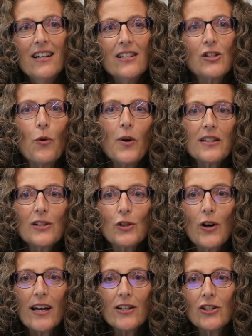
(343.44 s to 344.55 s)
So what
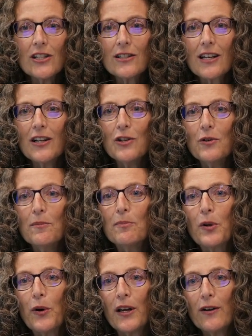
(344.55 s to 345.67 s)
strategies can you
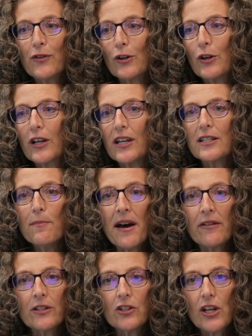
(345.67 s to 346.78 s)
employ if you're looking to
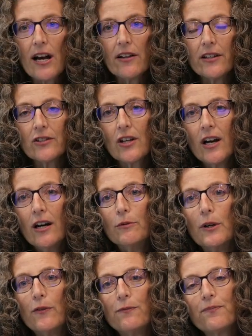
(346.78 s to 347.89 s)
mount a challenge?
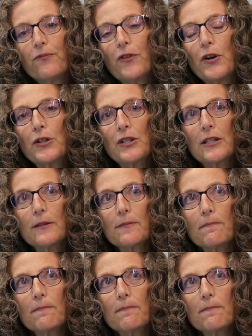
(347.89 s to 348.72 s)
Well, first,